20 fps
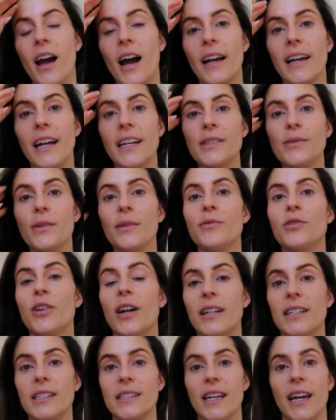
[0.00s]
I guess what I'm
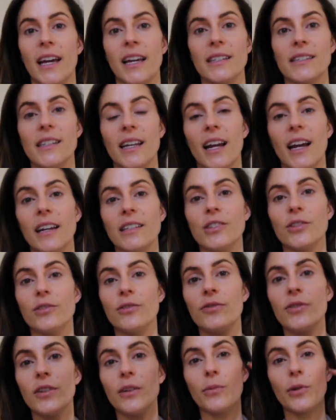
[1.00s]
trying to say is that I do
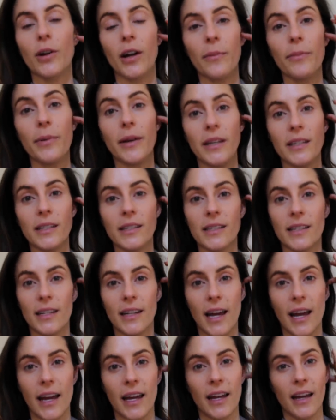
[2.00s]
feel more at peace
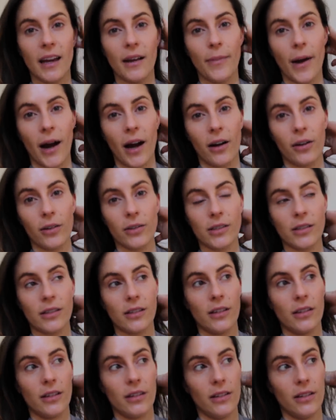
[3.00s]
today about